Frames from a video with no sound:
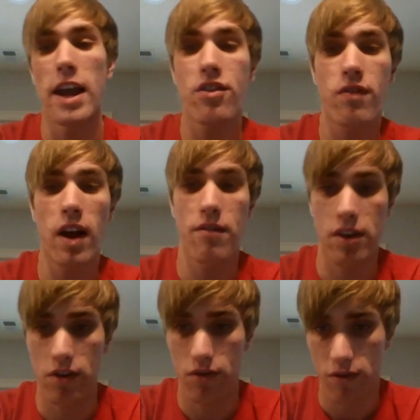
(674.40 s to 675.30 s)
h5 is
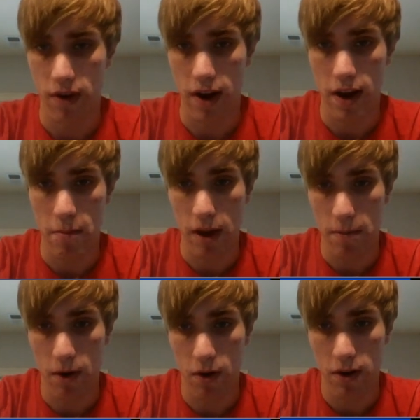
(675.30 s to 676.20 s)
a huge threat, and my
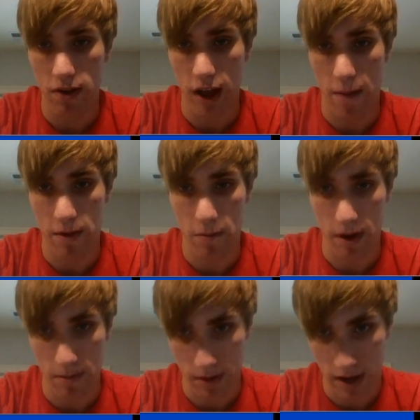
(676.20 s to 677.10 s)
opponent stops it
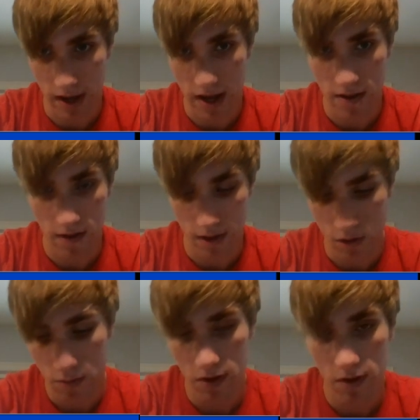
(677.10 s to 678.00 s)
by playing,
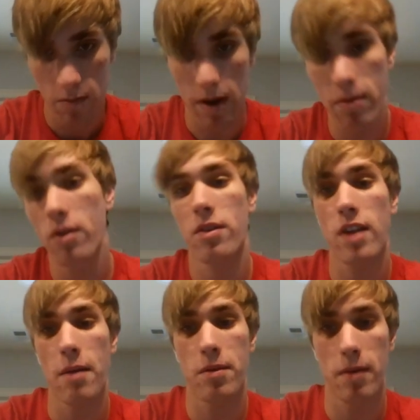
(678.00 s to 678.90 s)
my opponent
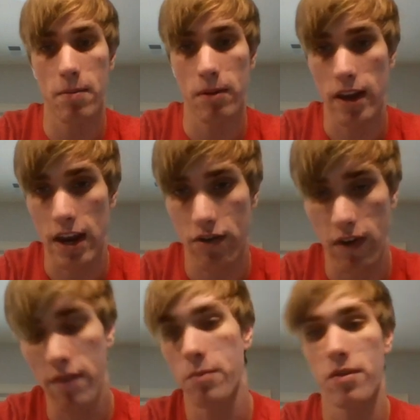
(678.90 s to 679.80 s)
stops it by playing
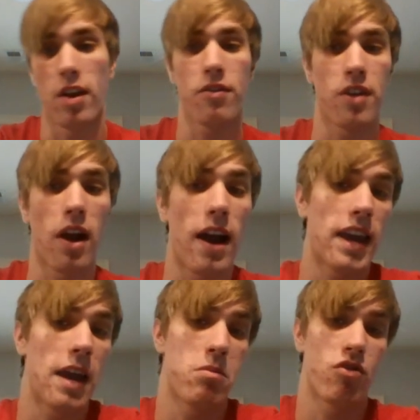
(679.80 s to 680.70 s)
h5 himself. So now I
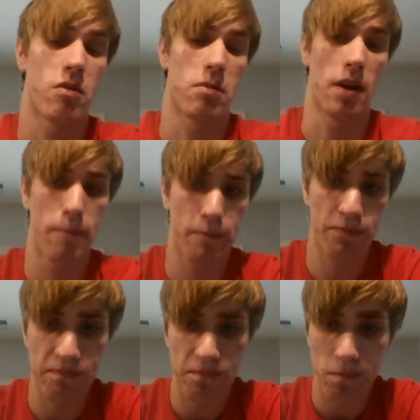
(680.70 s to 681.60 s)
can't push the pawn.
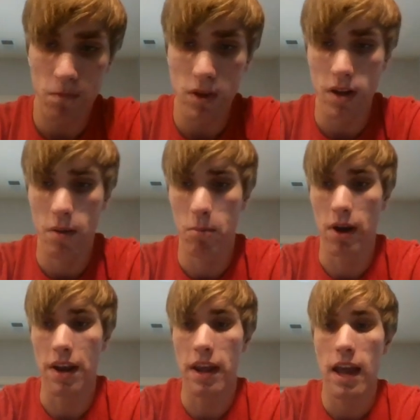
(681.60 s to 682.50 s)

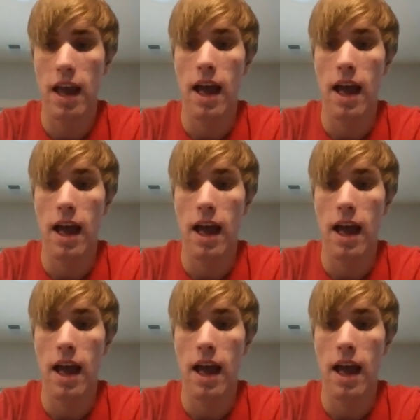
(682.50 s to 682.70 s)
But